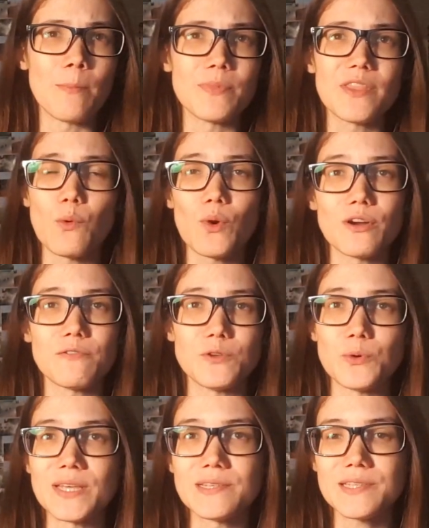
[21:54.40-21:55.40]
There were a
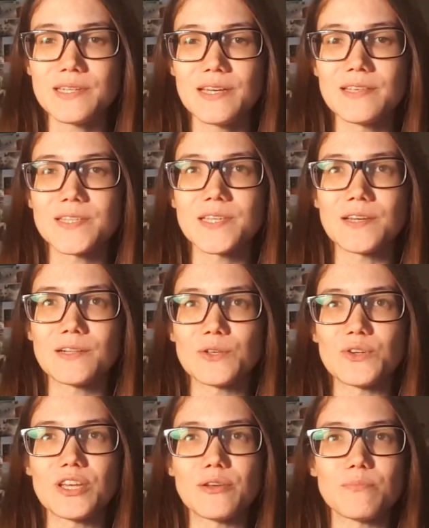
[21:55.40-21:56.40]
few incidents,
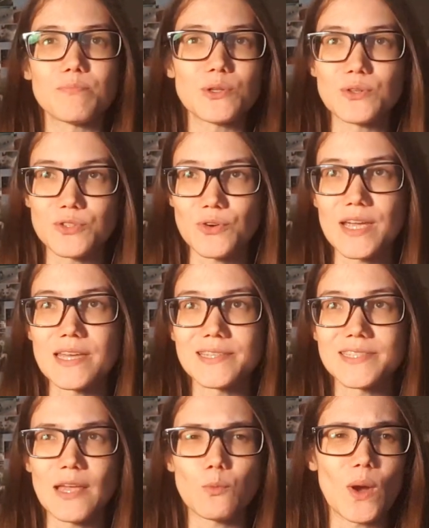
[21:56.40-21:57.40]
including blue
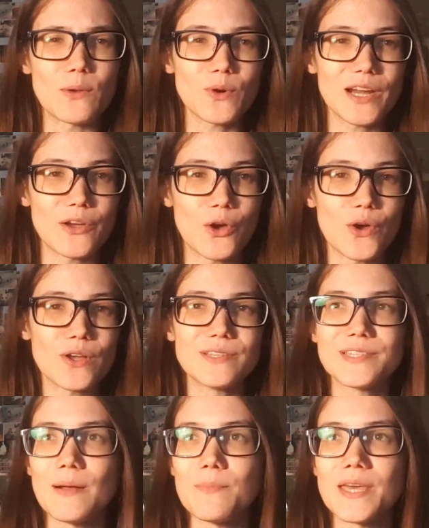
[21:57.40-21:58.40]
screens, and one where I
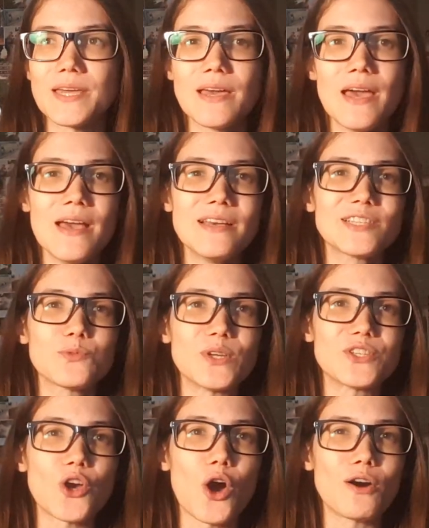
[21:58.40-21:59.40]
heard something
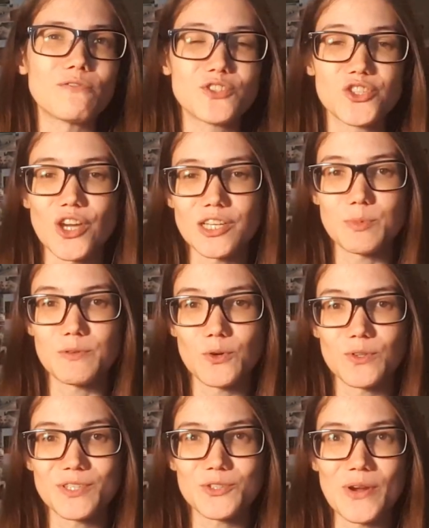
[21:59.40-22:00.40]
switch off just
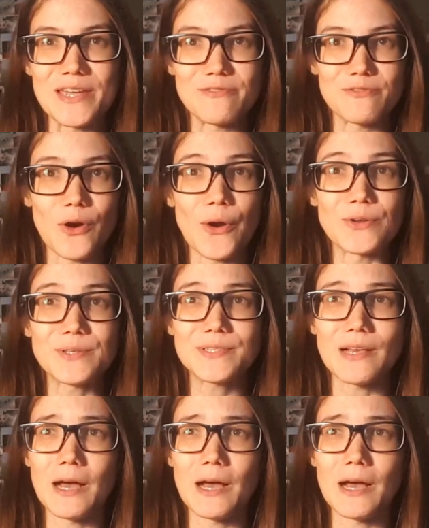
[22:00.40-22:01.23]
before the screen froze.